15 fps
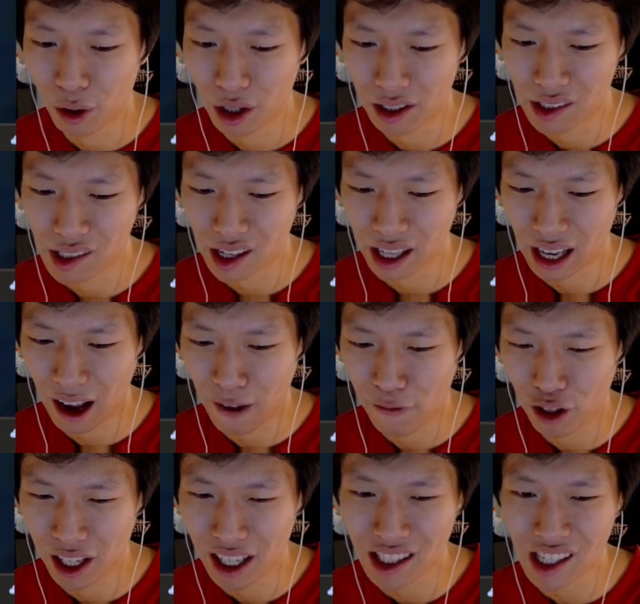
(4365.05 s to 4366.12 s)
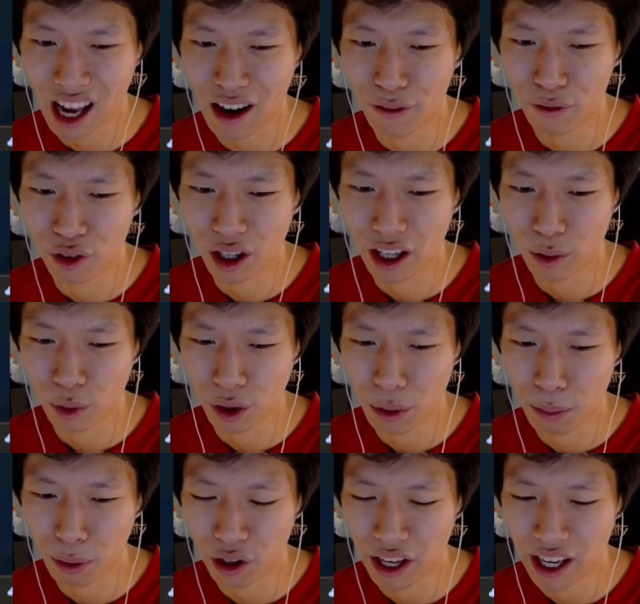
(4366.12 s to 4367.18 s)
because like I feel like it's kind of rare where you
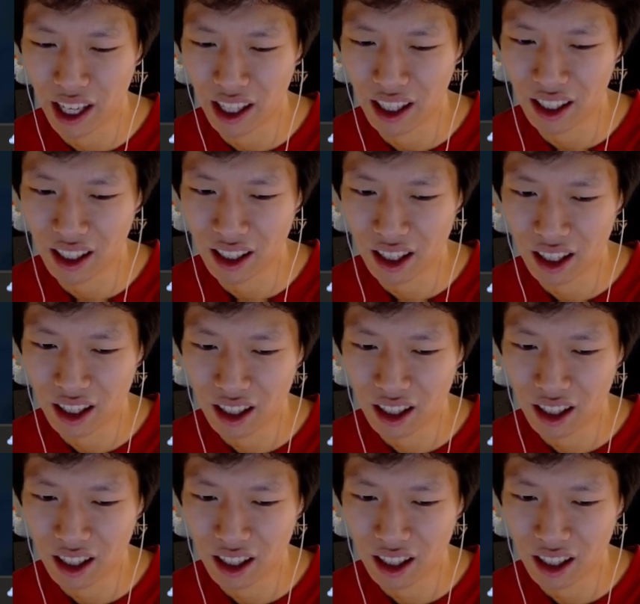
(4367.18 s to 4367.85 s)
play.